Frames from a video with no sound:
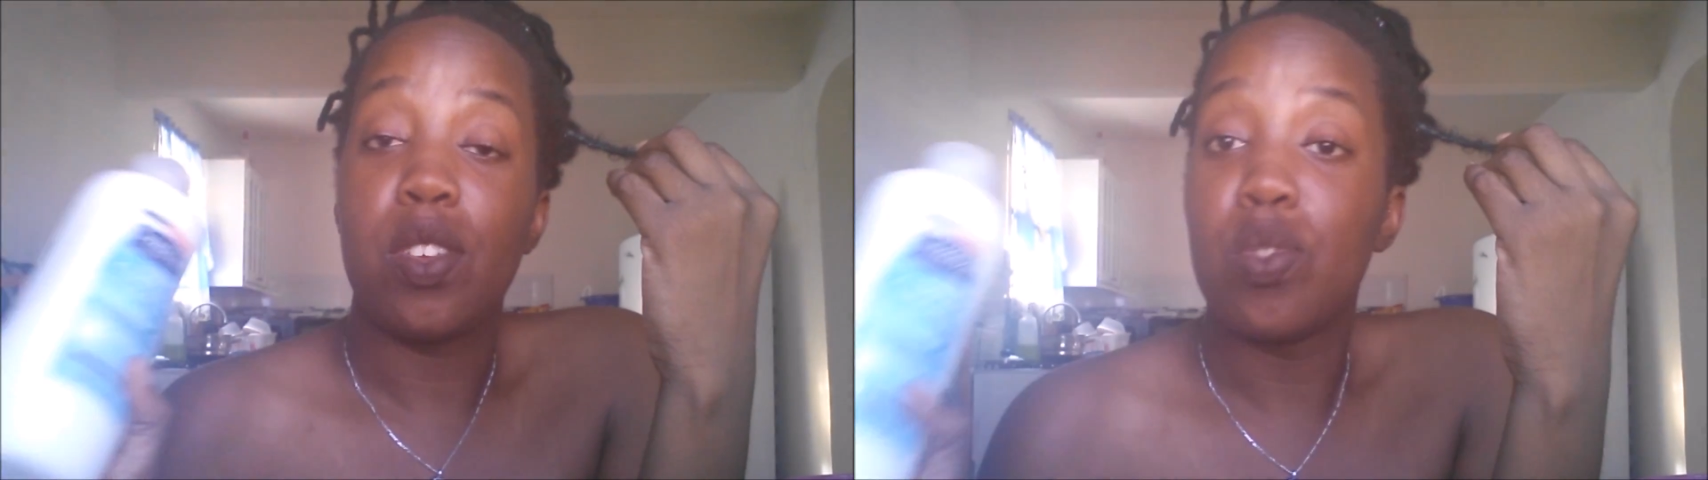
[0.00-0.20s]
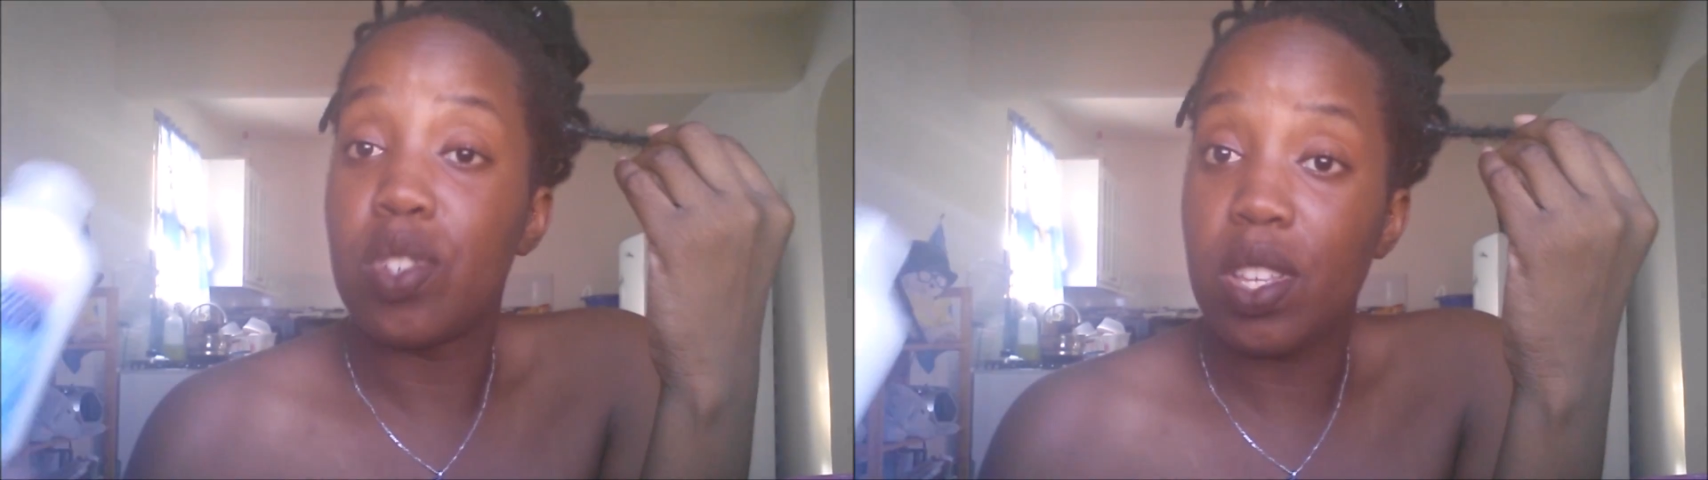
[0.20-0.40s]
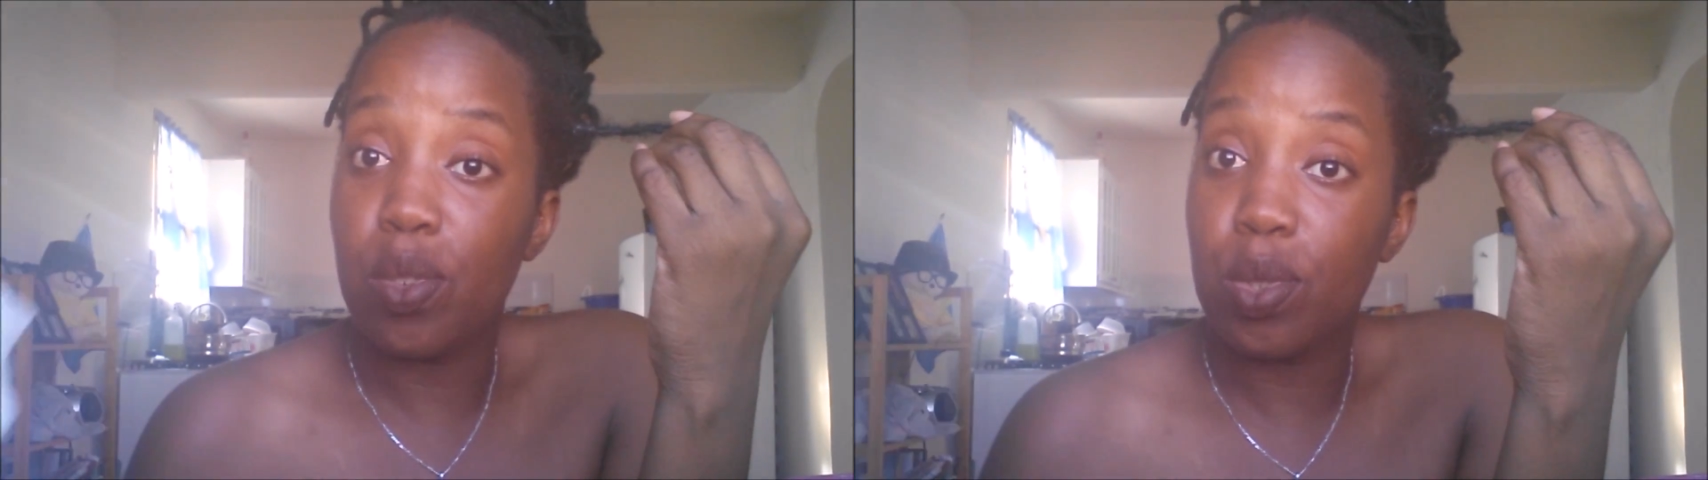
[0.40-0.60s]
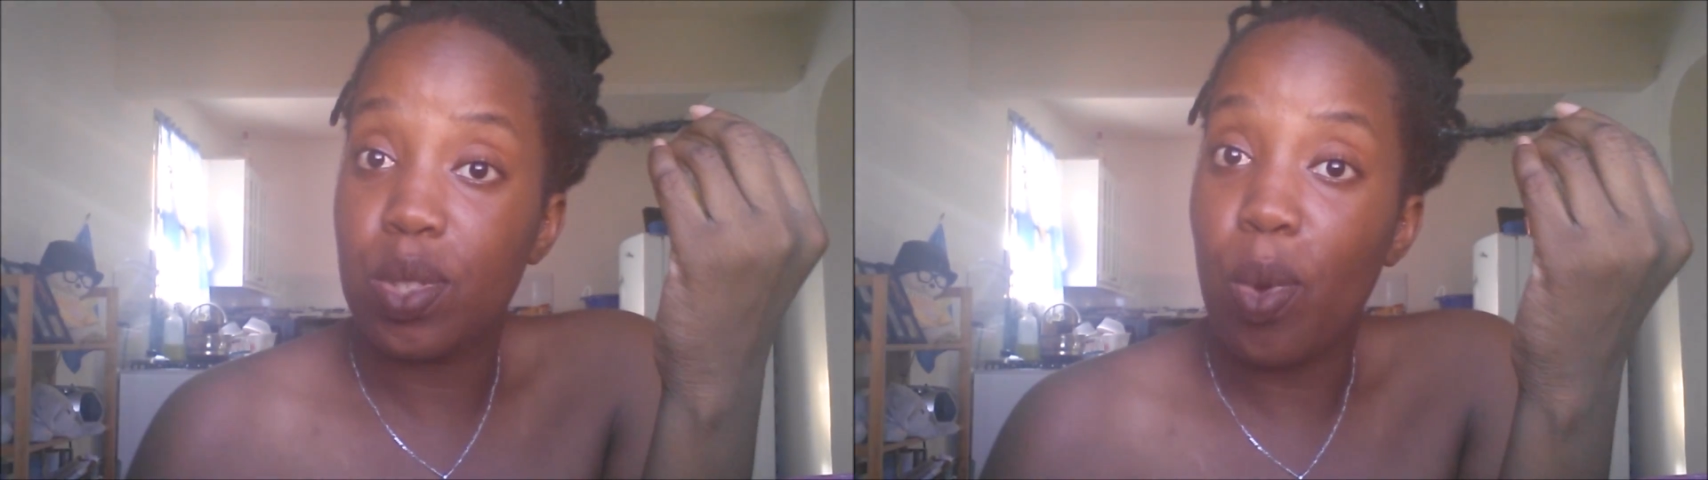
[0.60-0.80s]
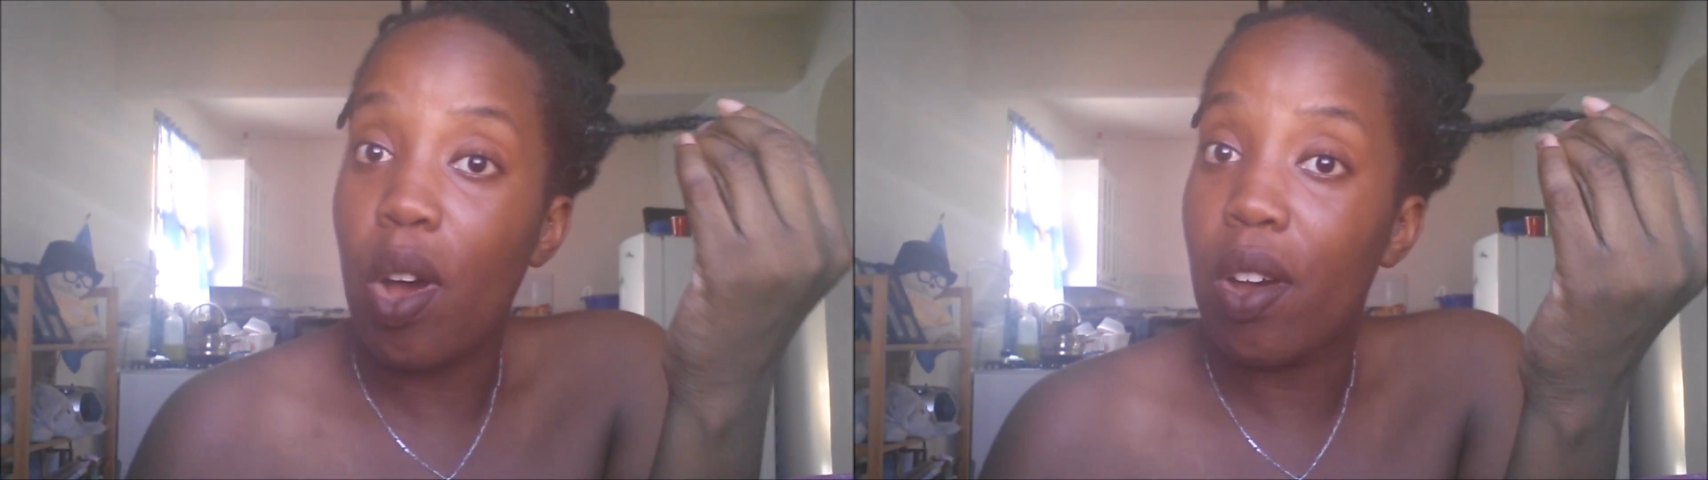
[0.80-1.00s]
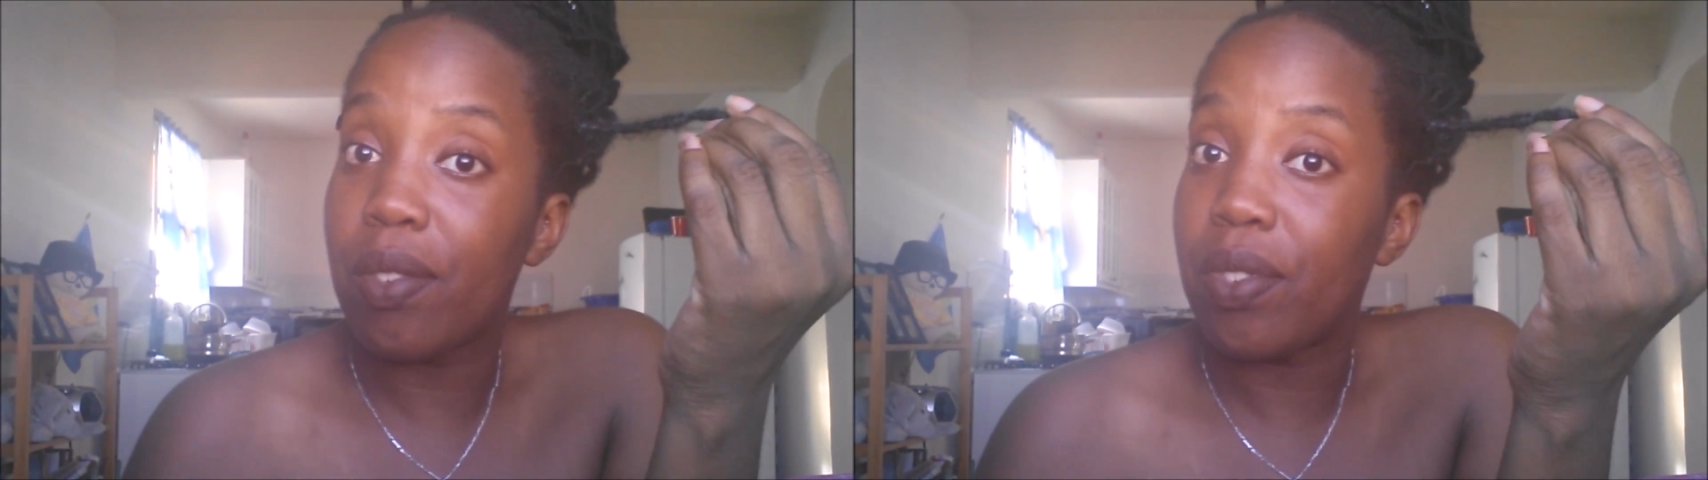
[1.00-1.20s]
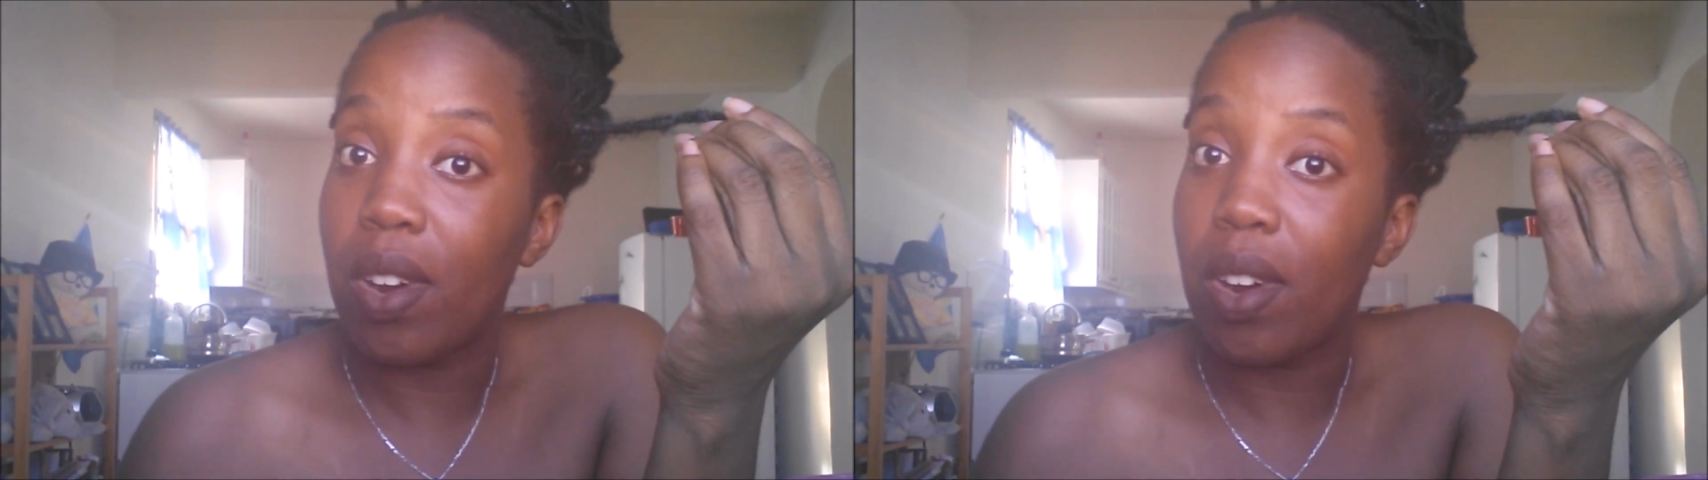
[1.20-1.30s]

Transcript: I usually use Suave